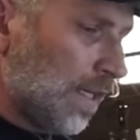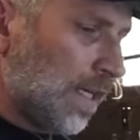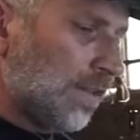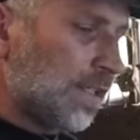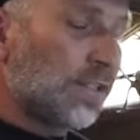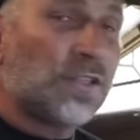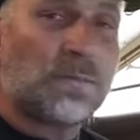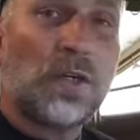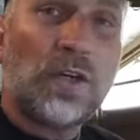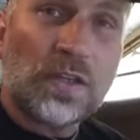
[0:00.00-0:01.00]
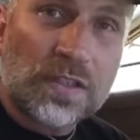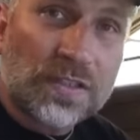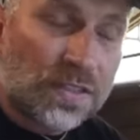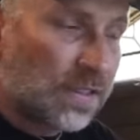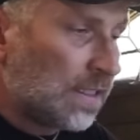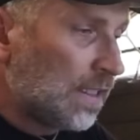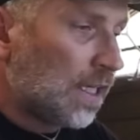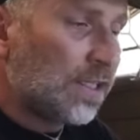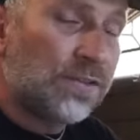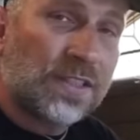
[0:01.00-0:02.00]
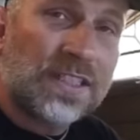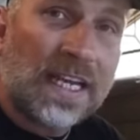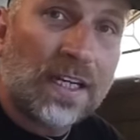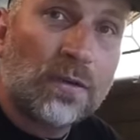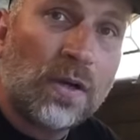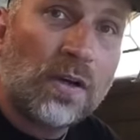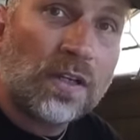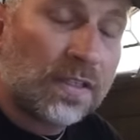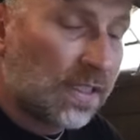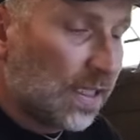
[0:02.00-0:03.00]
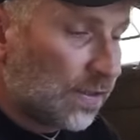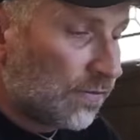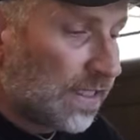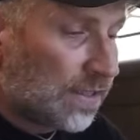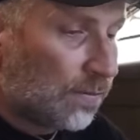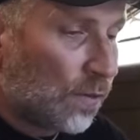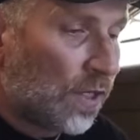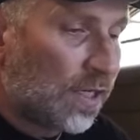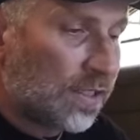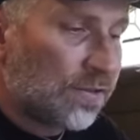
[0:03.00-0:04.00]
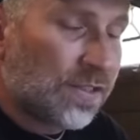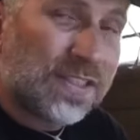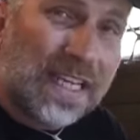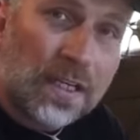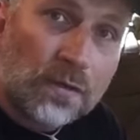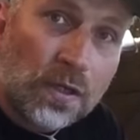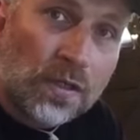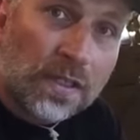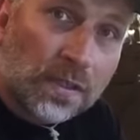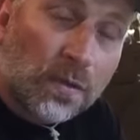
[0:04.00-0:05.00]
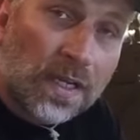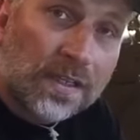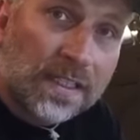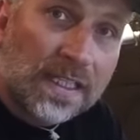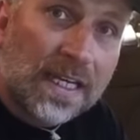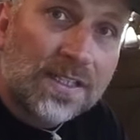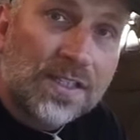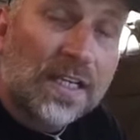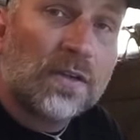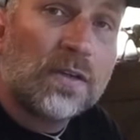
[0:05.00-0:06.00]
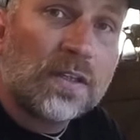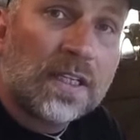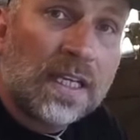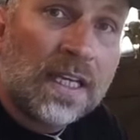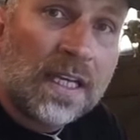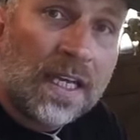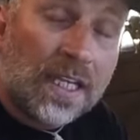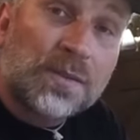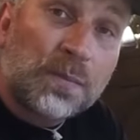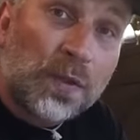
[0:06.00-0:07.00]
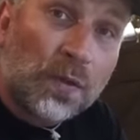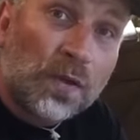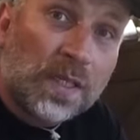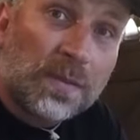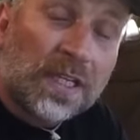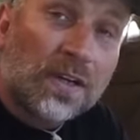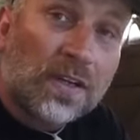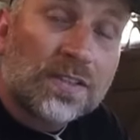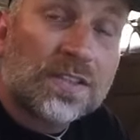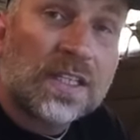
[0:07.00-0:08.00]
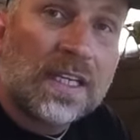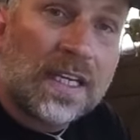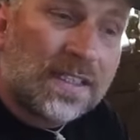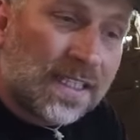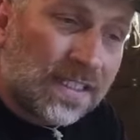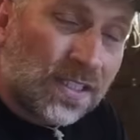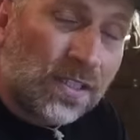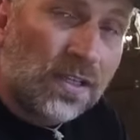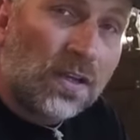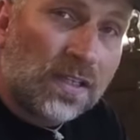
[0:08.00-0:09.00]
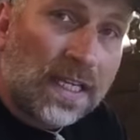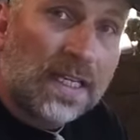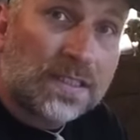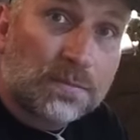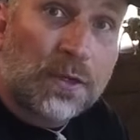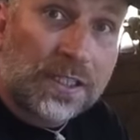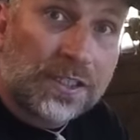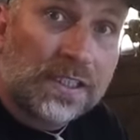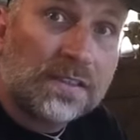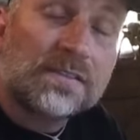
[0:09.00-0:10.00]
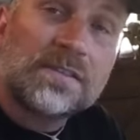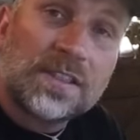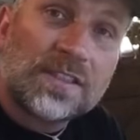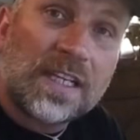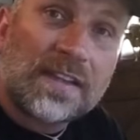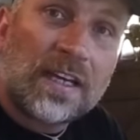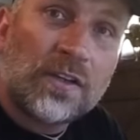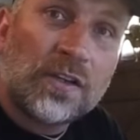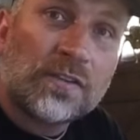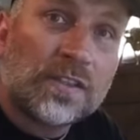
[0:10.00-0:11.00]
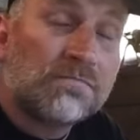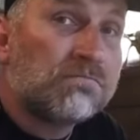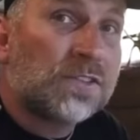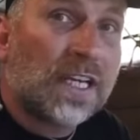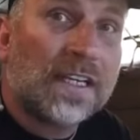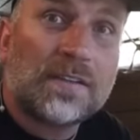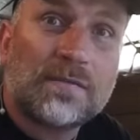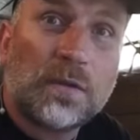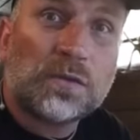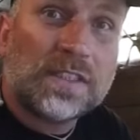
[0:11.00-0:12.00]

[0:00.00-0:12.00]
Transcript: Uh, then I use my hooks. I use a 10-0 hook and the reason why I use a 10-0 hook and quite a thin gauge 10-0 hook is purely because it takes a lot less pressure to set that hook than say a 14-0